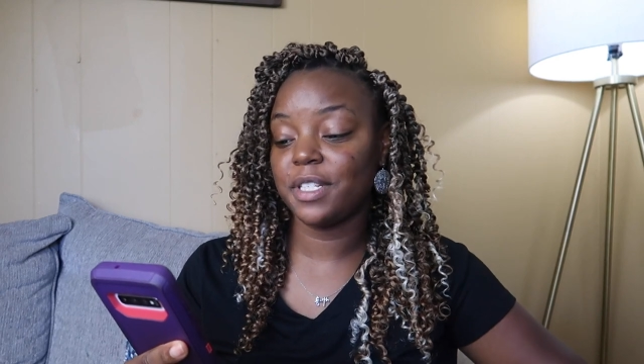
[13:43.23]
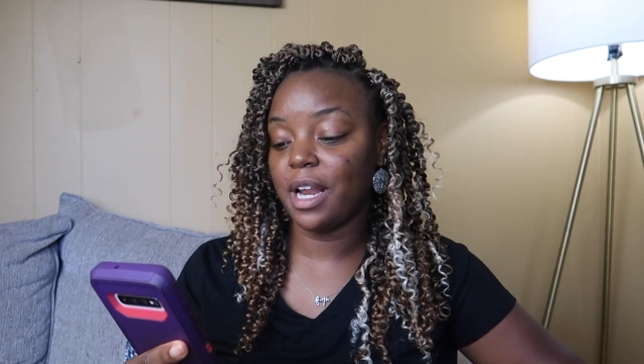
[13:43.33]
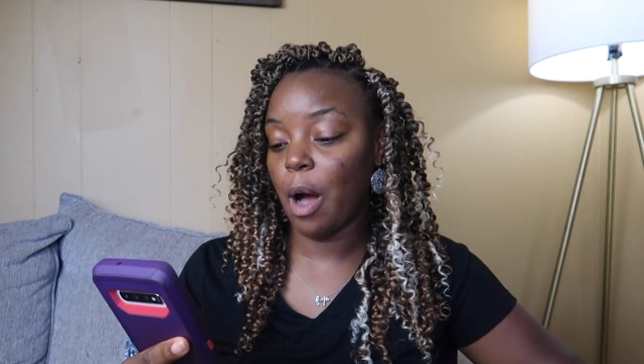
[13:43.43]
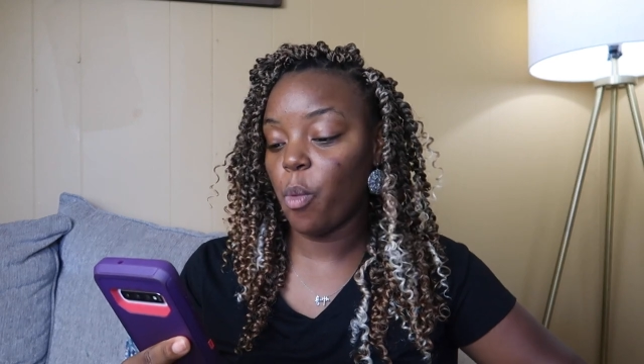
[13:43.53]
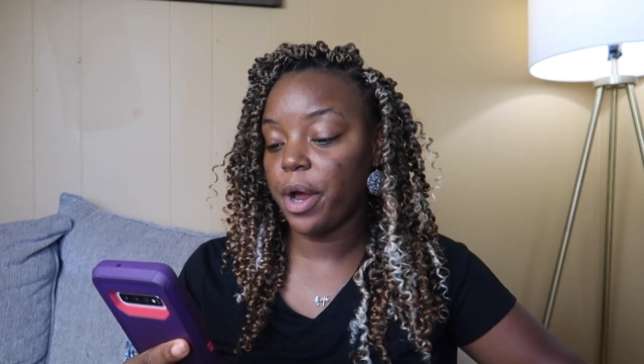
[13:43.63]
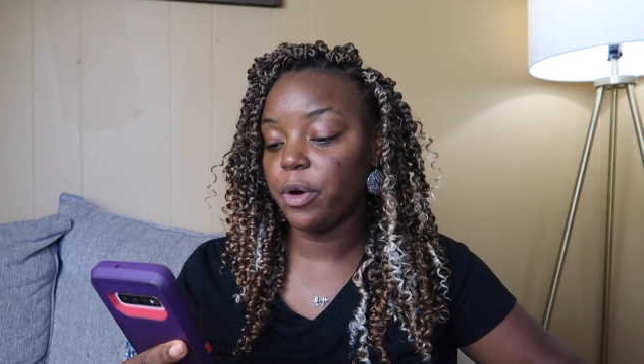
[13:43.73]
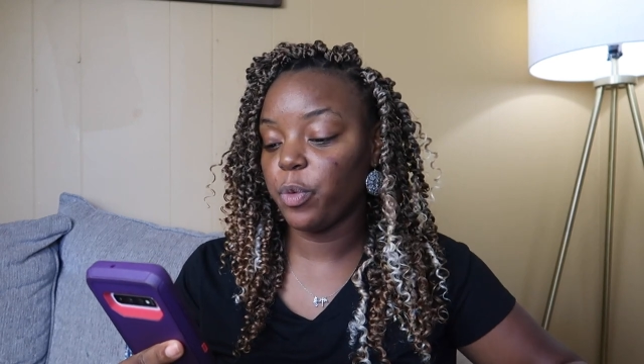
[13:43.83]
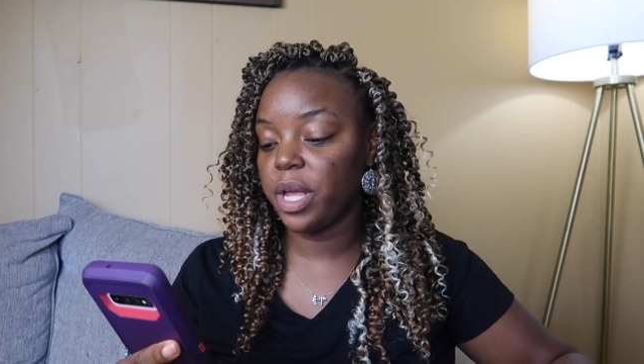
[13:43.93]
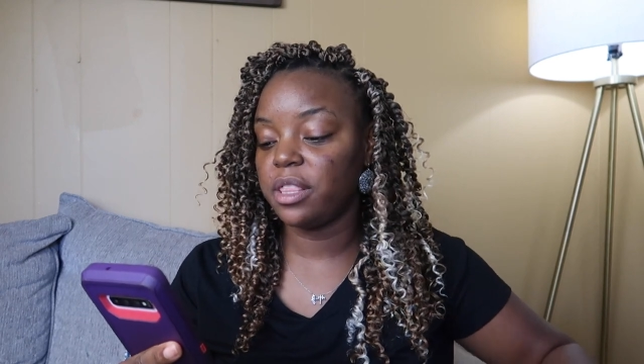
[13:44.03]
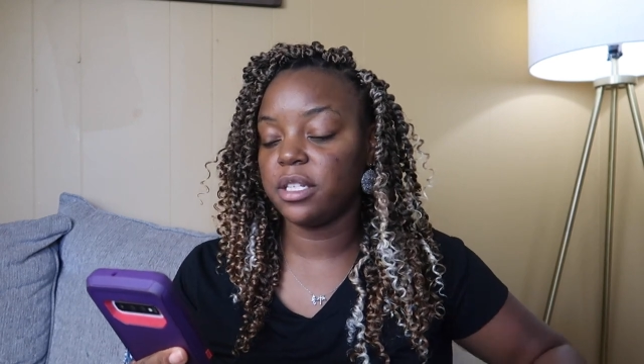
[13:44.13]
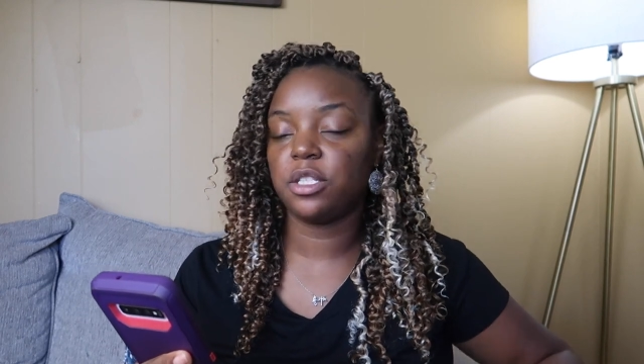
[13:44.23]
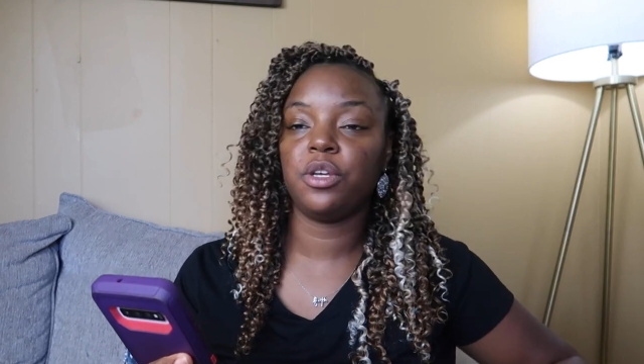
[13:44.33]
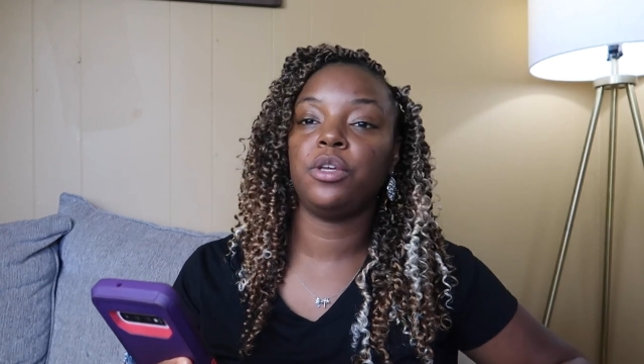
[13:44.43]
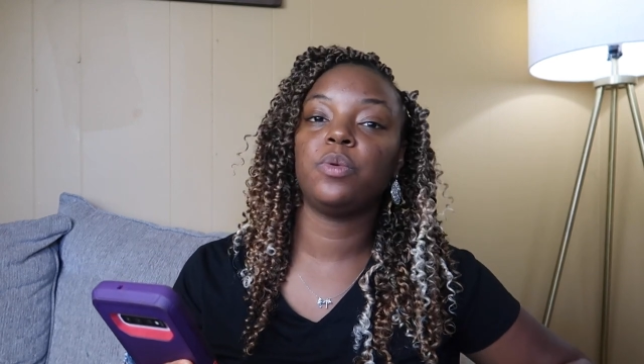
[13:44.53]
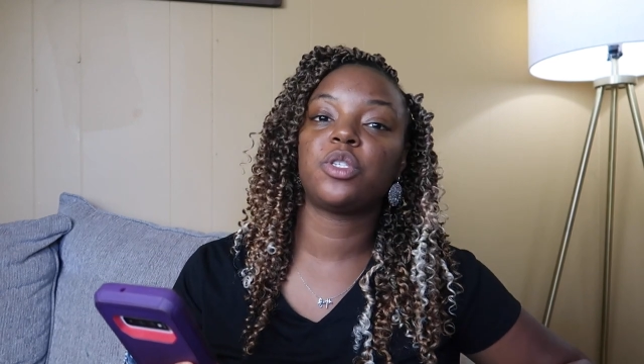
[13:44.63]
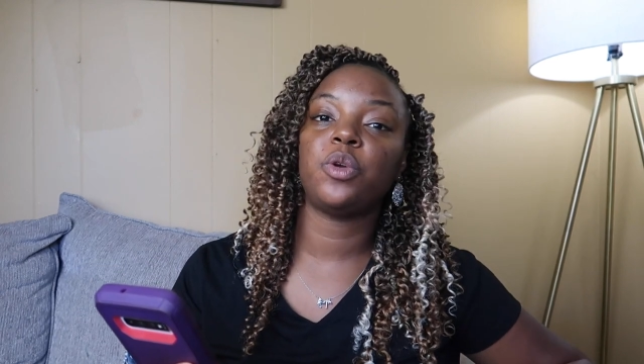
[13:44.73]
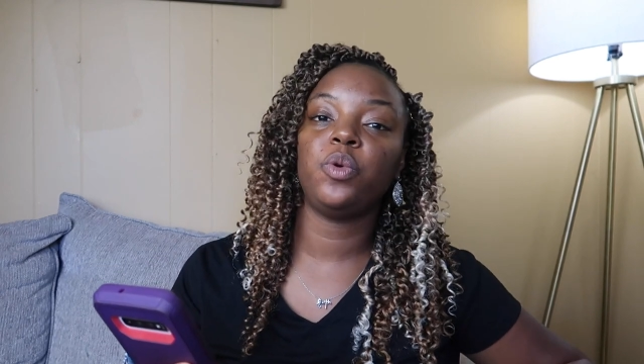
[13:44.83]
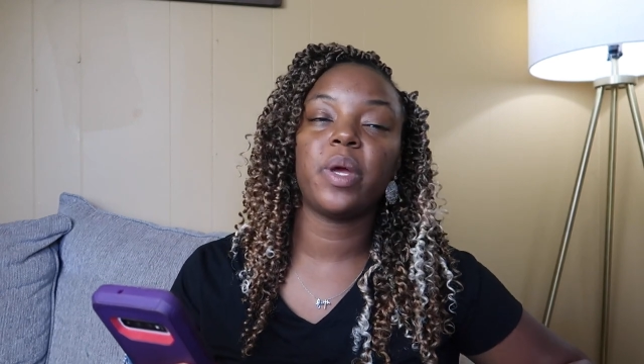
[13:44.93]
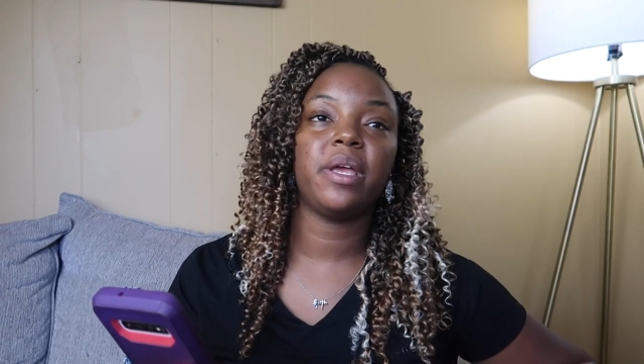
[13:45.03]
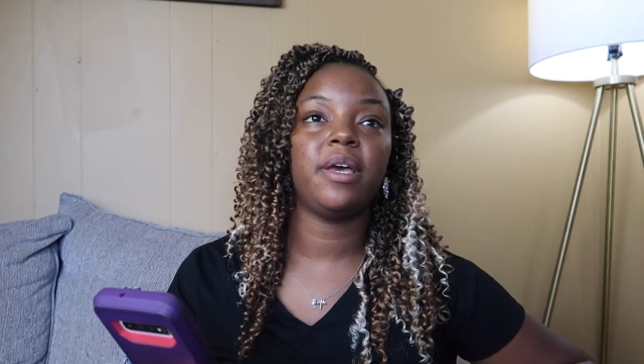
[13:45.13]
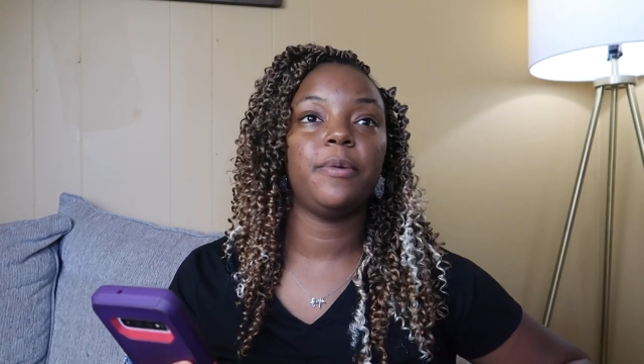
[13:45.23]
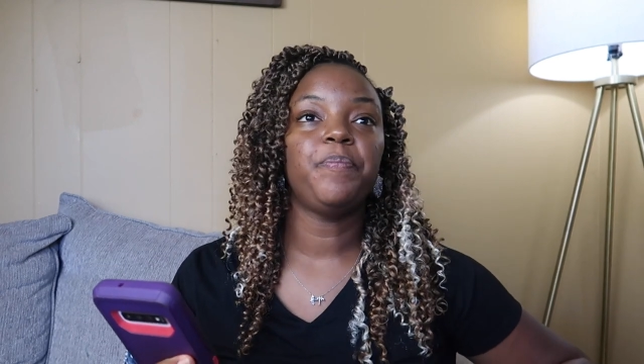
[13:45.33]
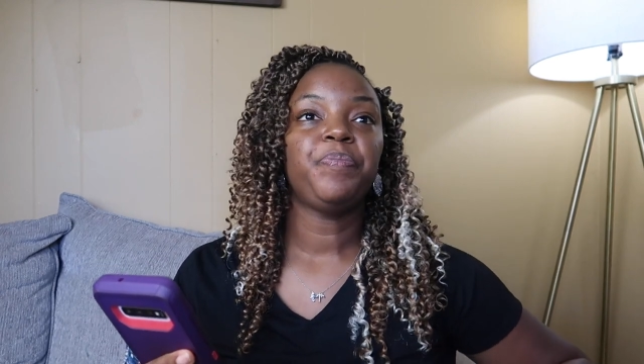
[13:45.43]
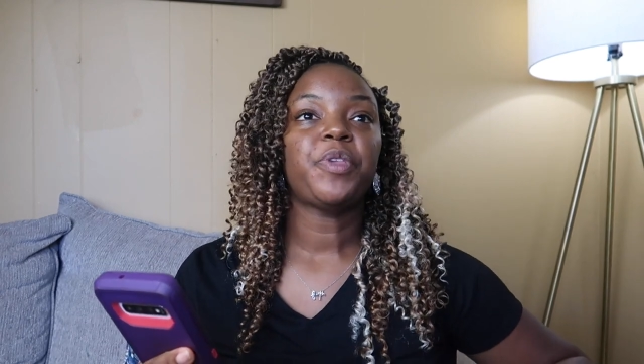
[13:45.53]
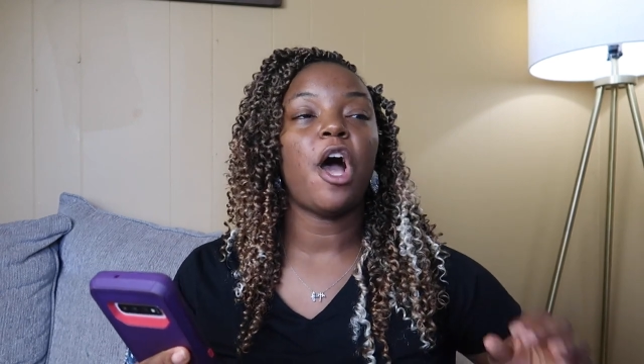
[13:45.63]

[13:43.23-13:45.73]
And I wanna read this to you so you can get